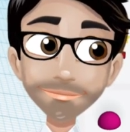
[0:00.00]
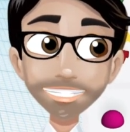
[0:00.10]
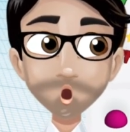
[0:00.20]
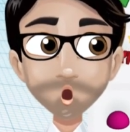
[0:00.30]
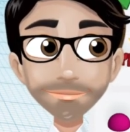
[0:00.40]

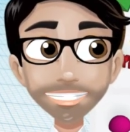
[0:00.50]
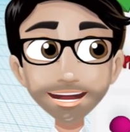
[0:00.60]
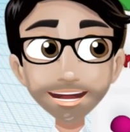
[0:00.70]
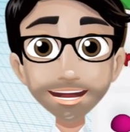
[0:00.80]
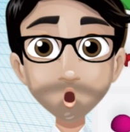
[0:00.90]
I'm going to
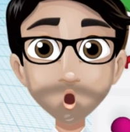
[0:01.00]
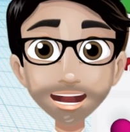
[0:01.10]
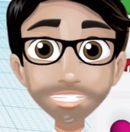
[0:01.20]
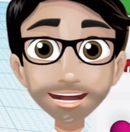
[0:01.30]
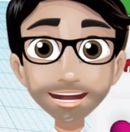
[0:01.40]
change the
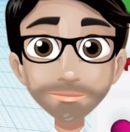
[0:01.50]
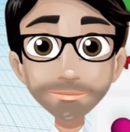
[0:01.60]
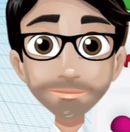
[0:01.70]
angle here,